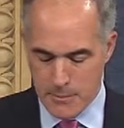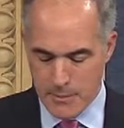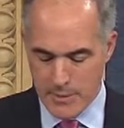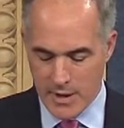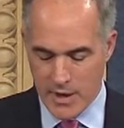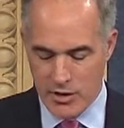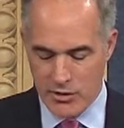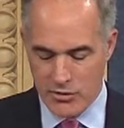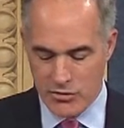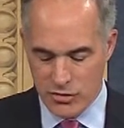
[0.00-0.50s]

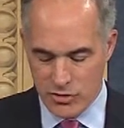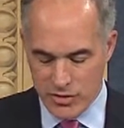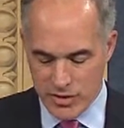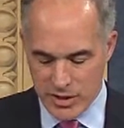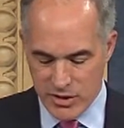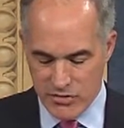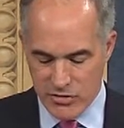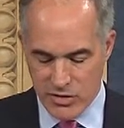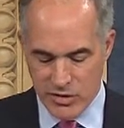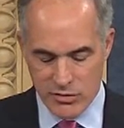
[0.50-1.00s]
and
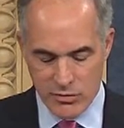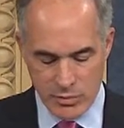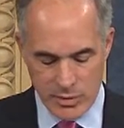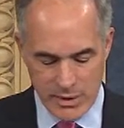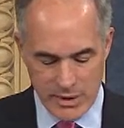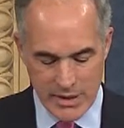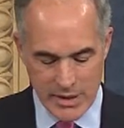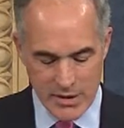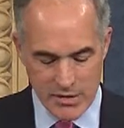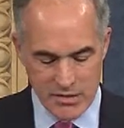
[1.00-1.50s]
judicious
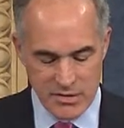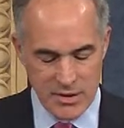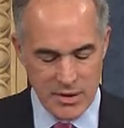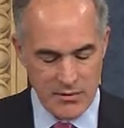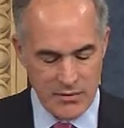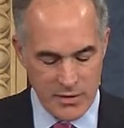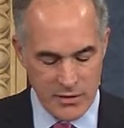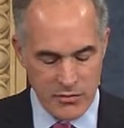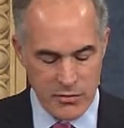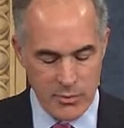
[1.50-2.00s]
release
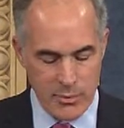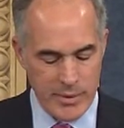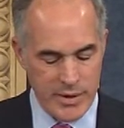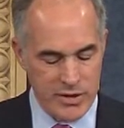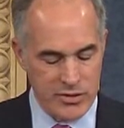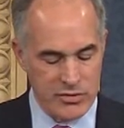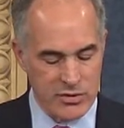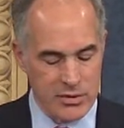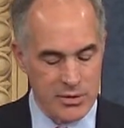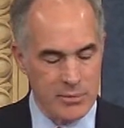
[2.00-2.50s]
of
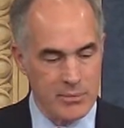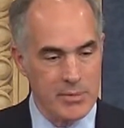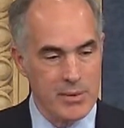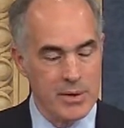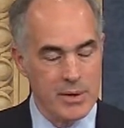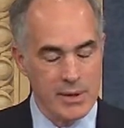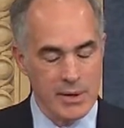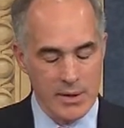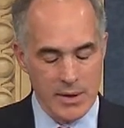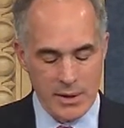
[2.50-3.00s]
information
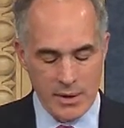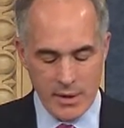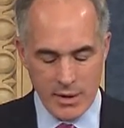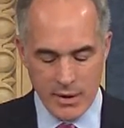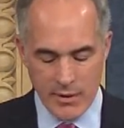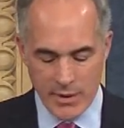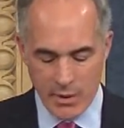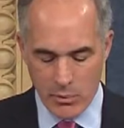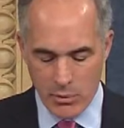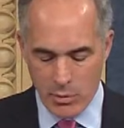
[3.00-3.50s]

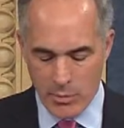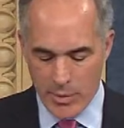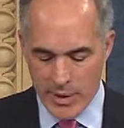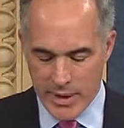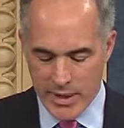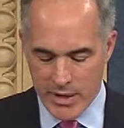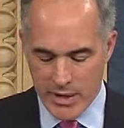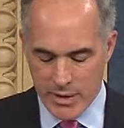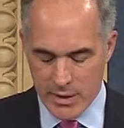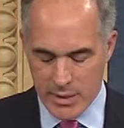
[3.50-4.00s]
uh, that will
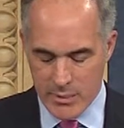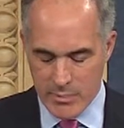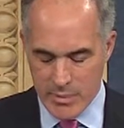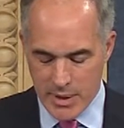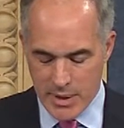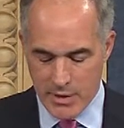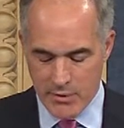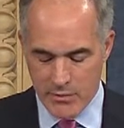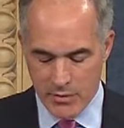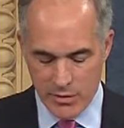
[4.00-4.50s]
make a
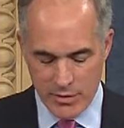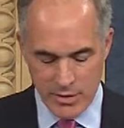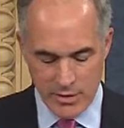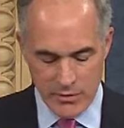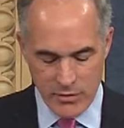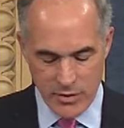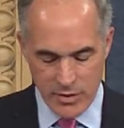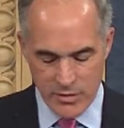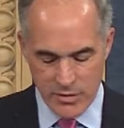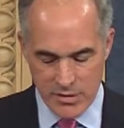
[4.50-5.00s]
meaningful
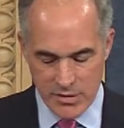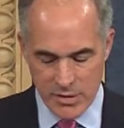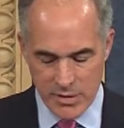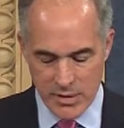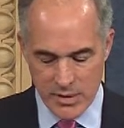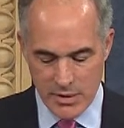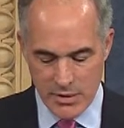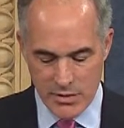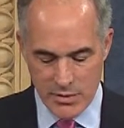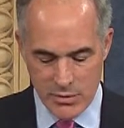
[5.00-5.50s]
difference
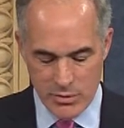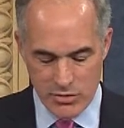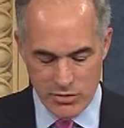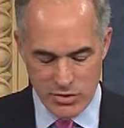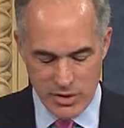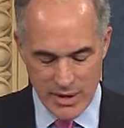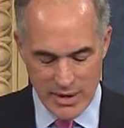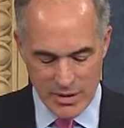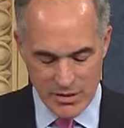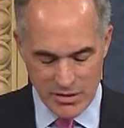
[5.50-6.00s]
to a
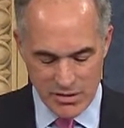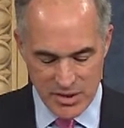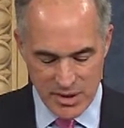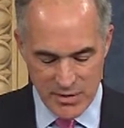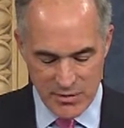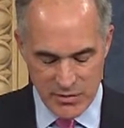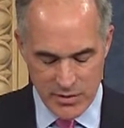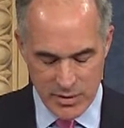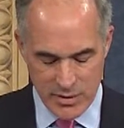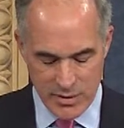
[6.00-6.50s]
child's
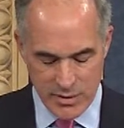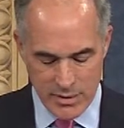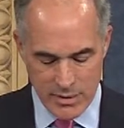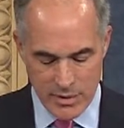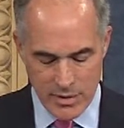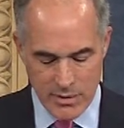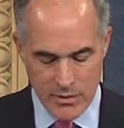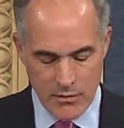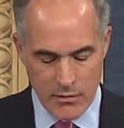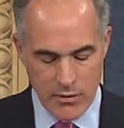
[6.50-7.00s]
safety.
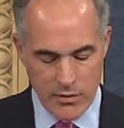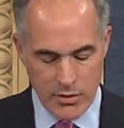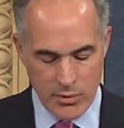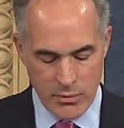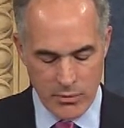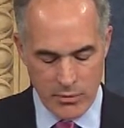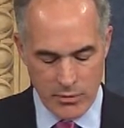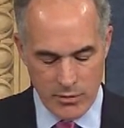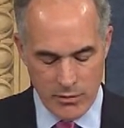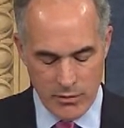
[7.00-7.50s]
For
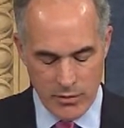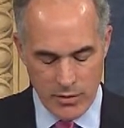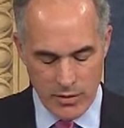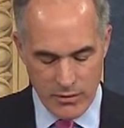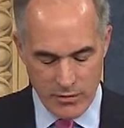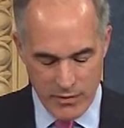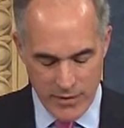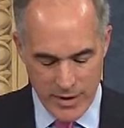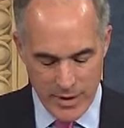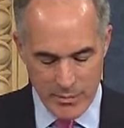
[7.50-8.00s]
the, for the
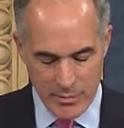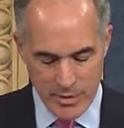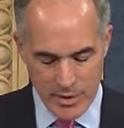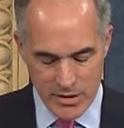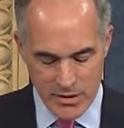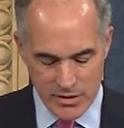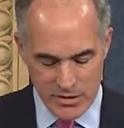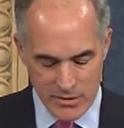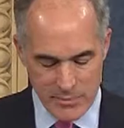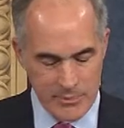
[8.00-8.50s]

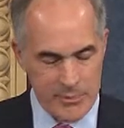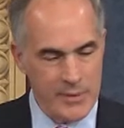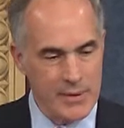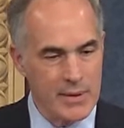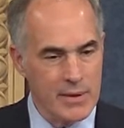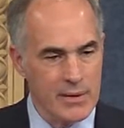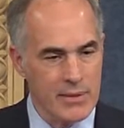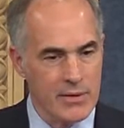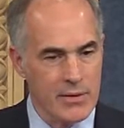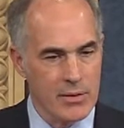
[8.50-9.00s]
families
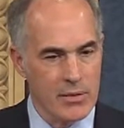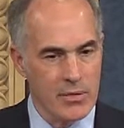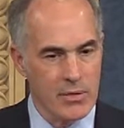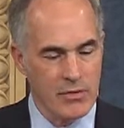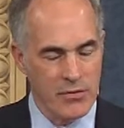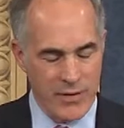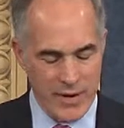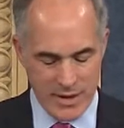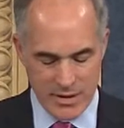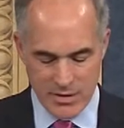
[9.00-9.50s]
that are
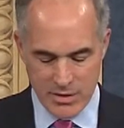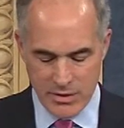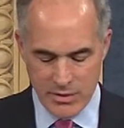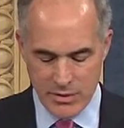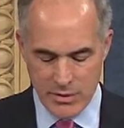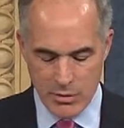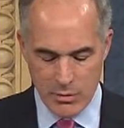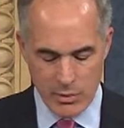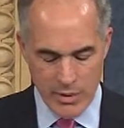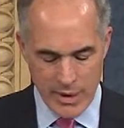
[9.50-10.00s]
affected,
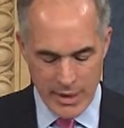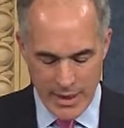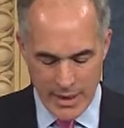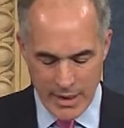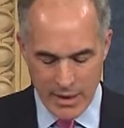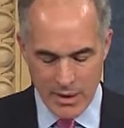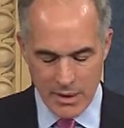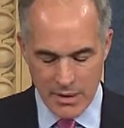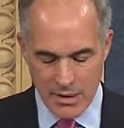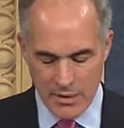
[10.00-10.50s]
the
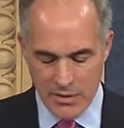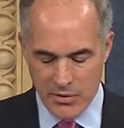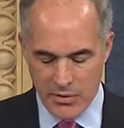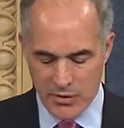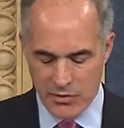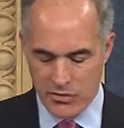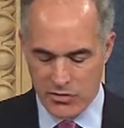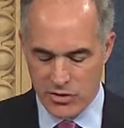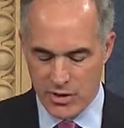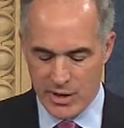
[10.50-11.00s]
reality that
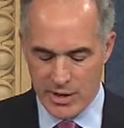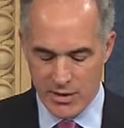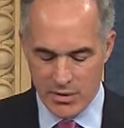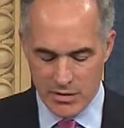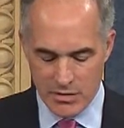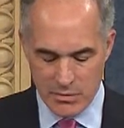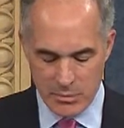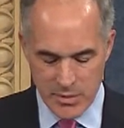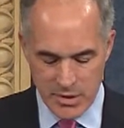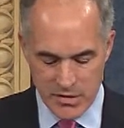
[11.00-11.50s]
their child
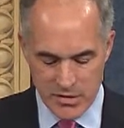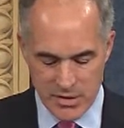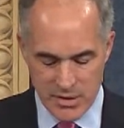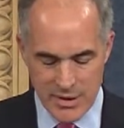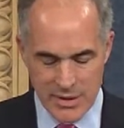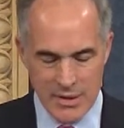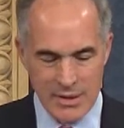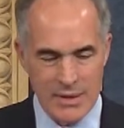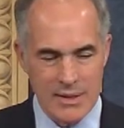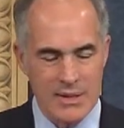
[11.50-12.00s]
is
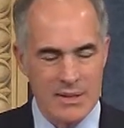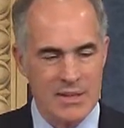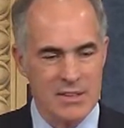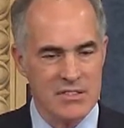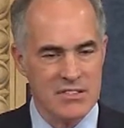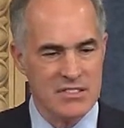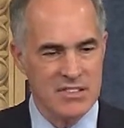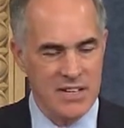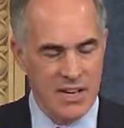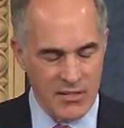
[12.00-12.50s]
missing
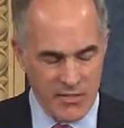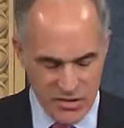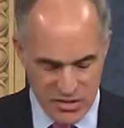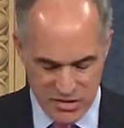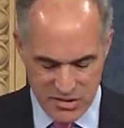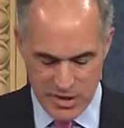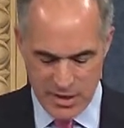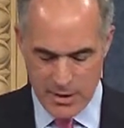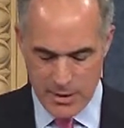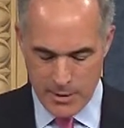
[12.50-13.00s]
is
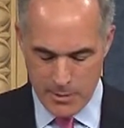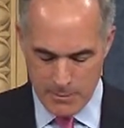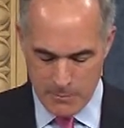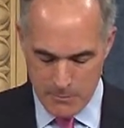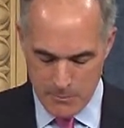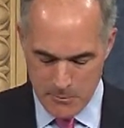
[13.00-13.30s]
devastating.